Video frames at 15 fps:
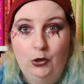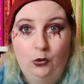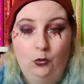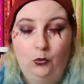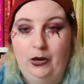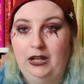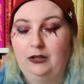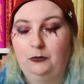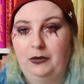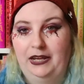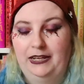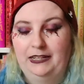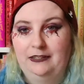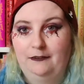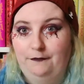will
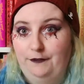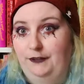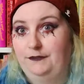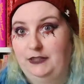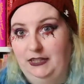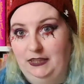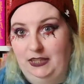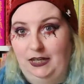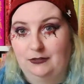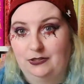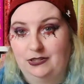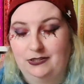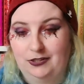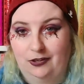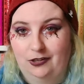win
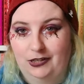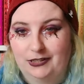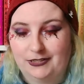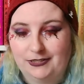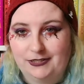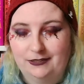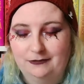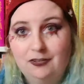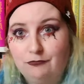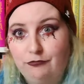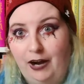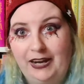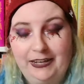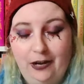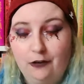$50,000.
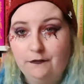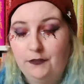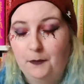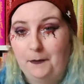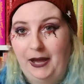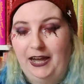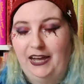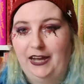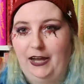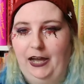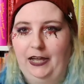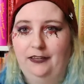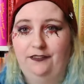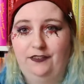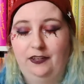Right off the bat,
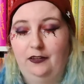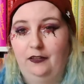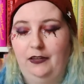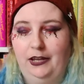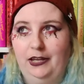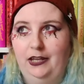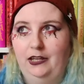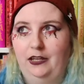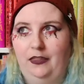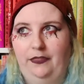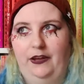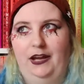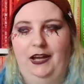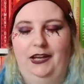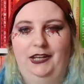I feel like
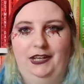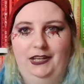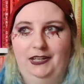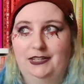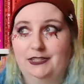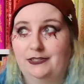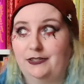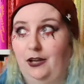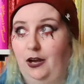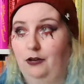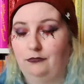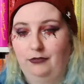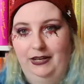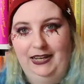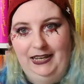that is
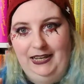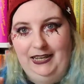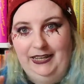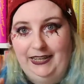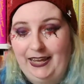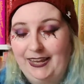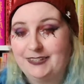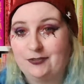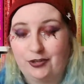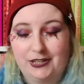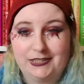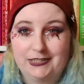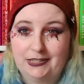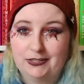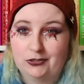a really
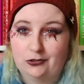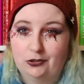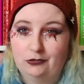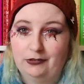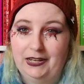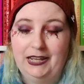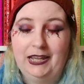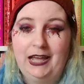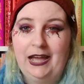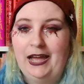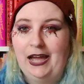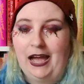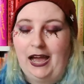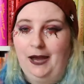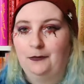interesting story.
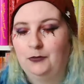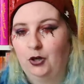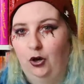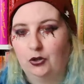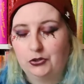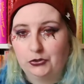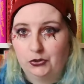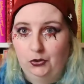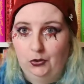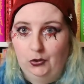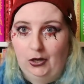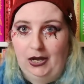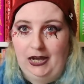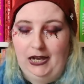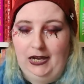I'm not
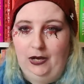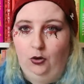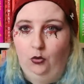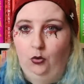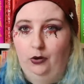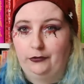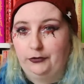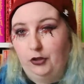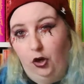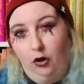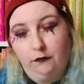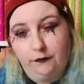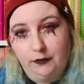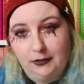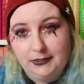sure how
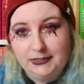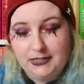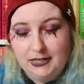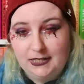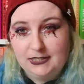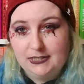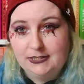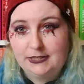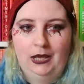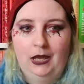novel it is,